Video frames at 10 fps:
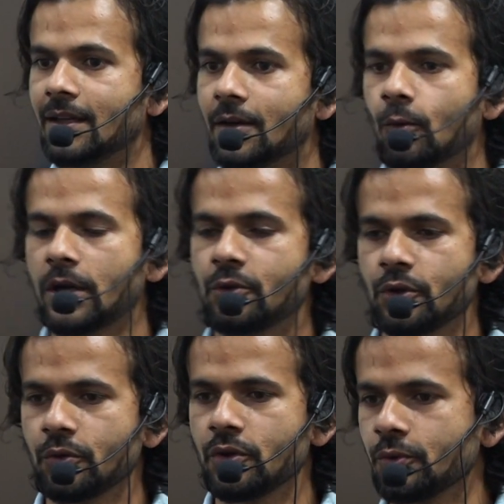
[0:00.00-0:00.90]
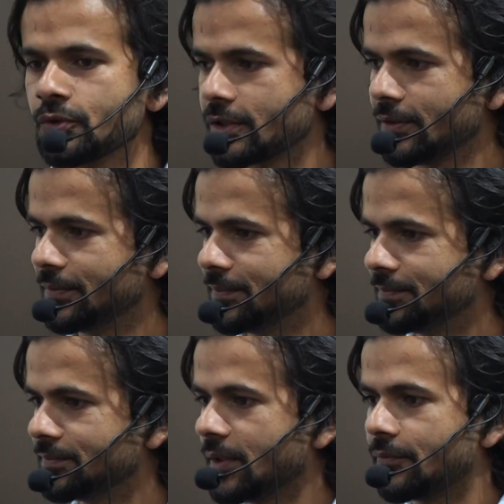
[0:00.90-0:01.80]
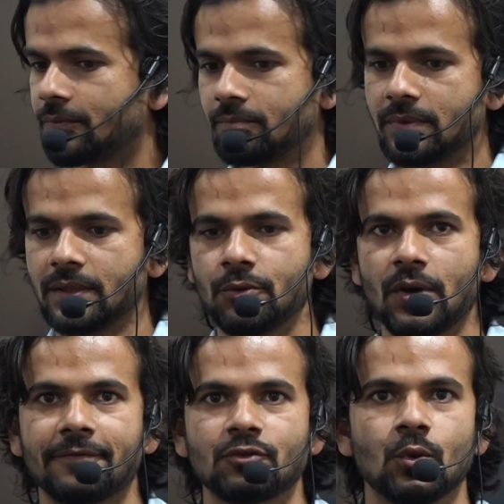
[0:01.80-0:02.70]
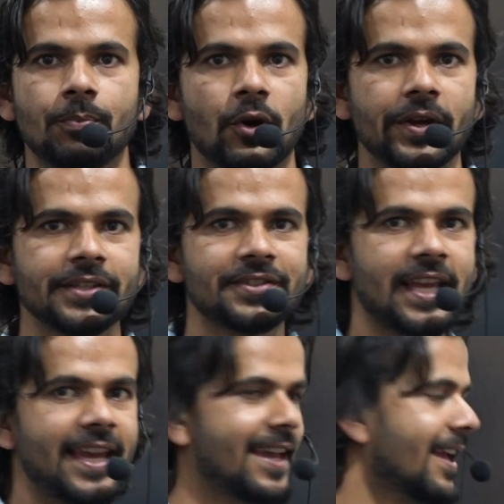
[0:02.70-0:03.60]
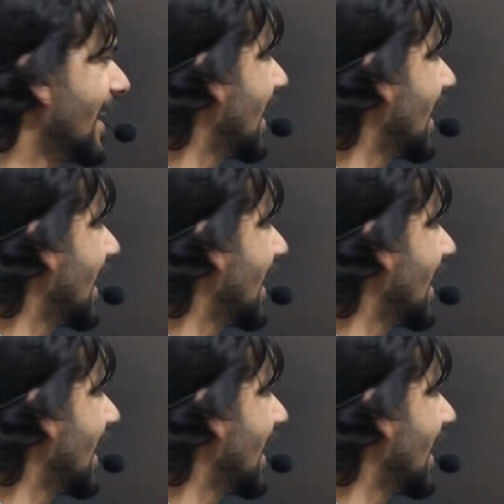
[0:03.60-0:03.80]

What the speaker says: What do you use? You have 2 points, A